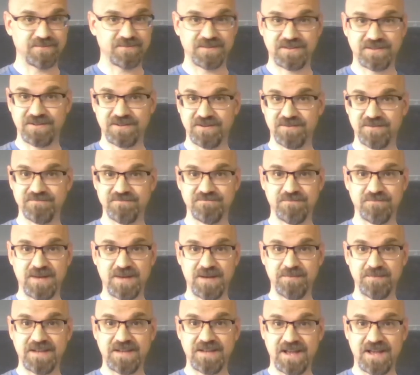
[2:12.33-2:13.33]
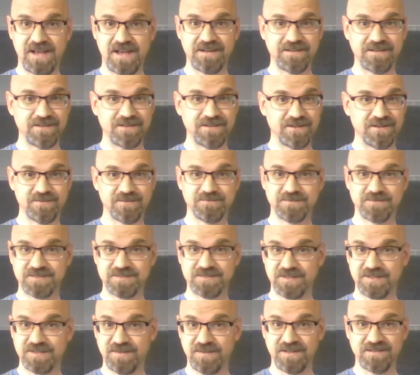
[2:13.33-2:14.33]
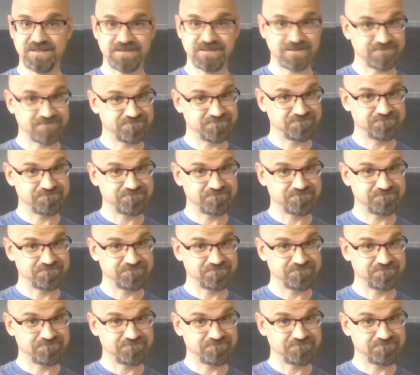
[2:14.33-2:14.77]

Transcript: your mom and dad and your siblings.